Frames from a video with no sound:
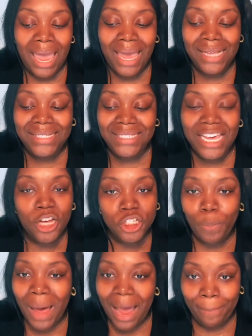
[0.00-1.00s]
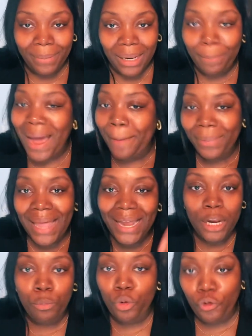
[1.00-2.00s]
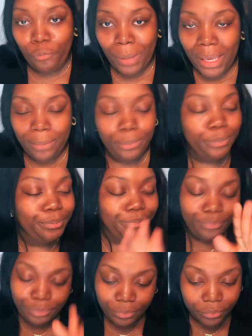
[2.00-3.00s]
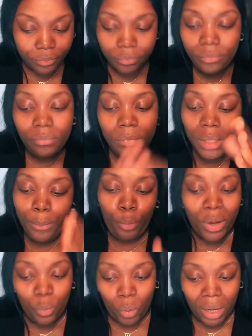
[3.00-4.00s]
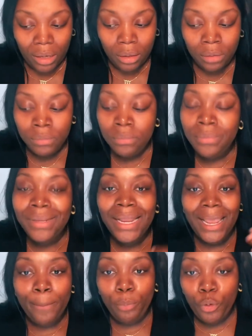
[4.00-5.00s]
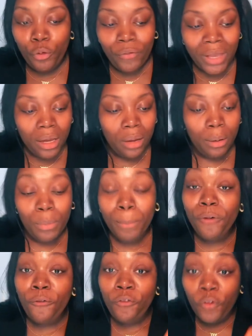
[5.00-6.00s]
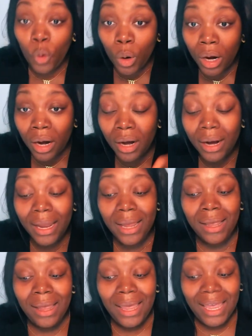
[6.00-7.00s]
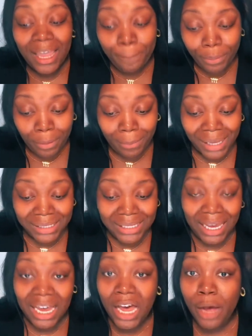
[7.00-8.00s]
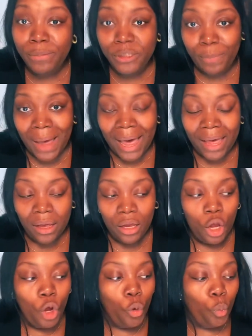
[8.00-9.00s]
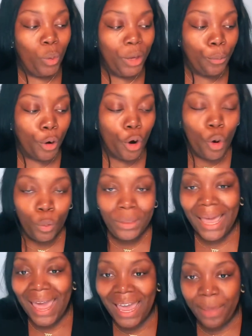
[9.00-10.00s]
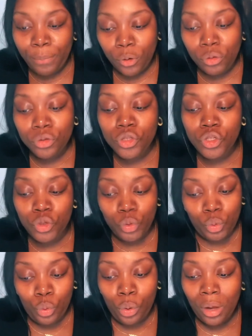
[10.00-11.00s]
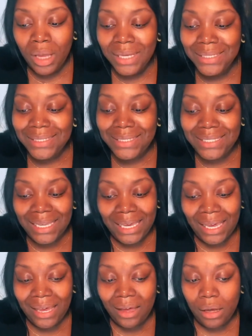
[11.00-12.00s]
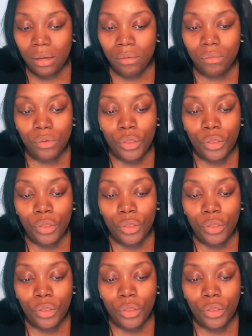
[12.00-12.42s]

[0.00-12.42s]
a sales pipeline improvement. Point 1, before implementing HubSpot, we were only able to see